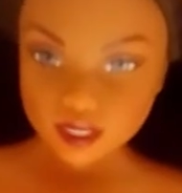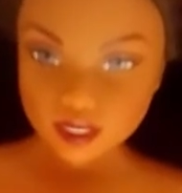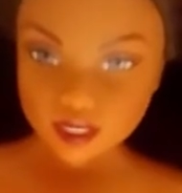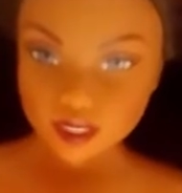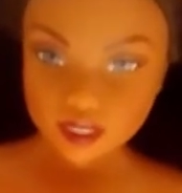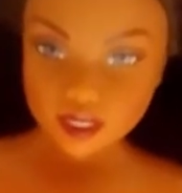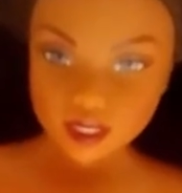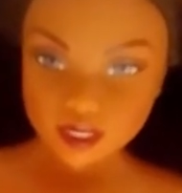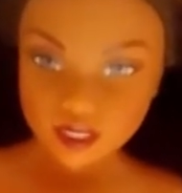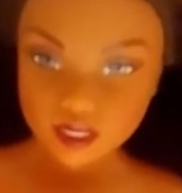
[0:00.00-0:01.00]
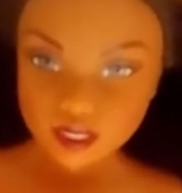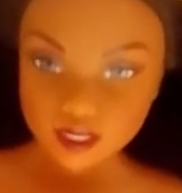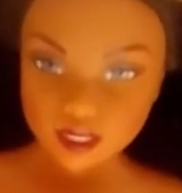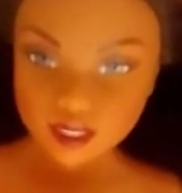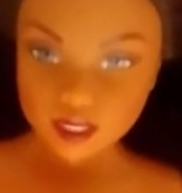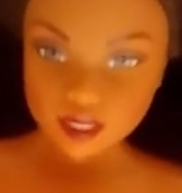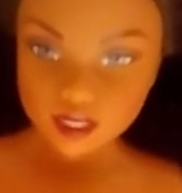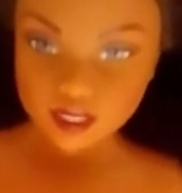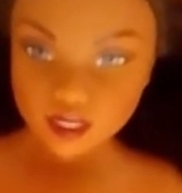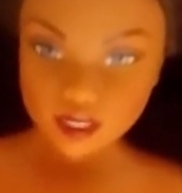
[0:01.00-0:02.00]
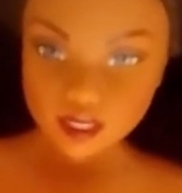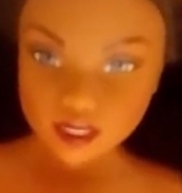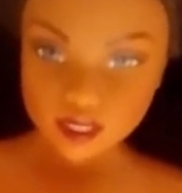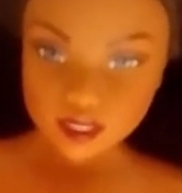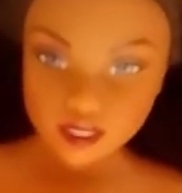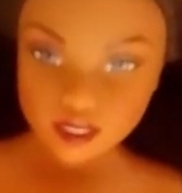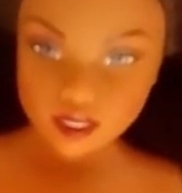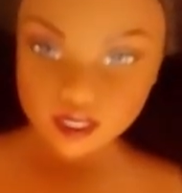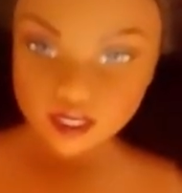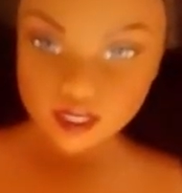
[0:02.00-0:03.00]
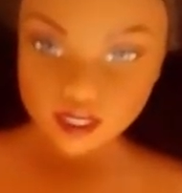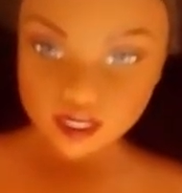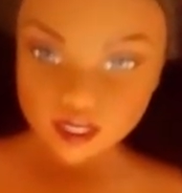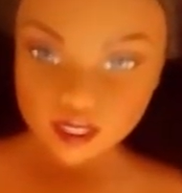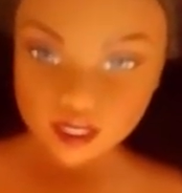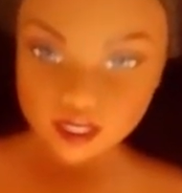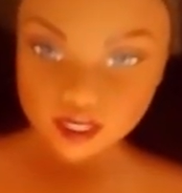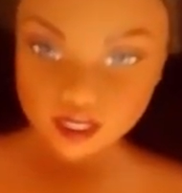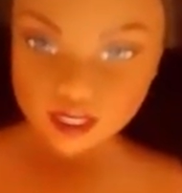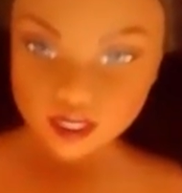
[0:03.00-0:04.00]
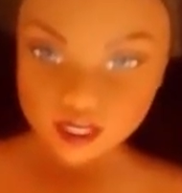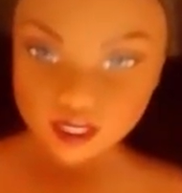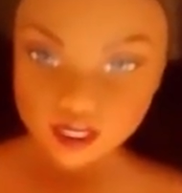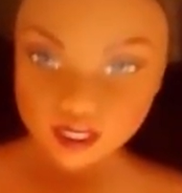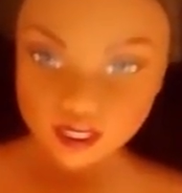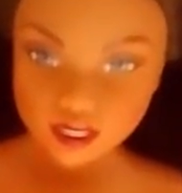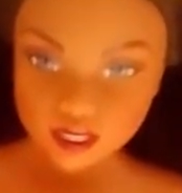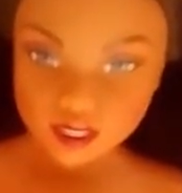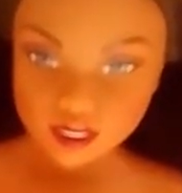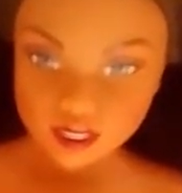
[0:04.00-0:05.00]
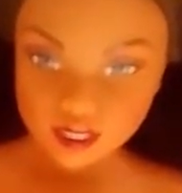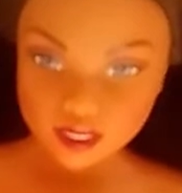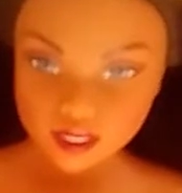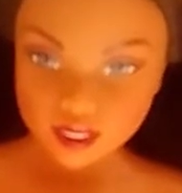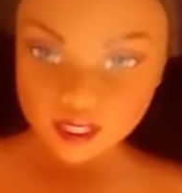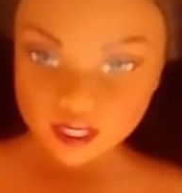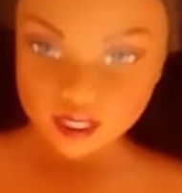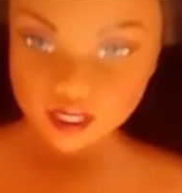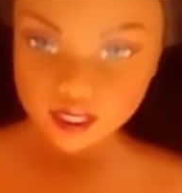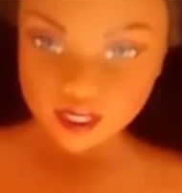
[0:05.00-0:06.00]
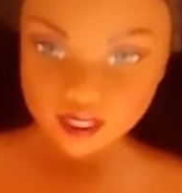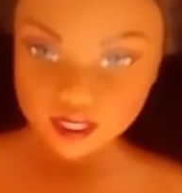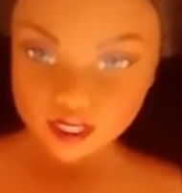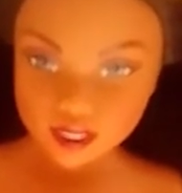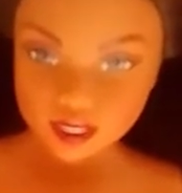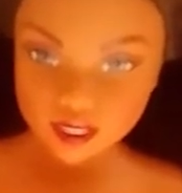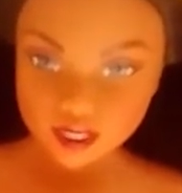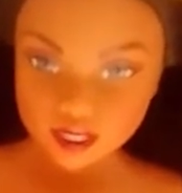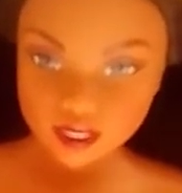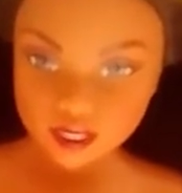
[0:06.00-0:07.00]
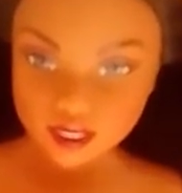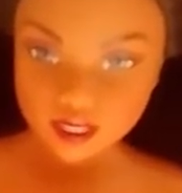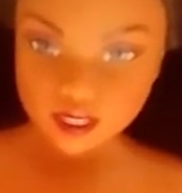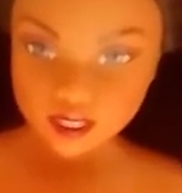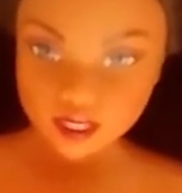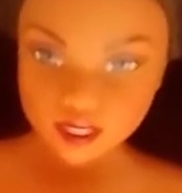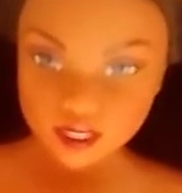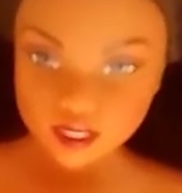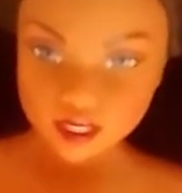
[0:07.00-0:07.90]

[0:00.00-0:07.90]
for what the doll is meant to be used for, it loses points. So I'm going to give her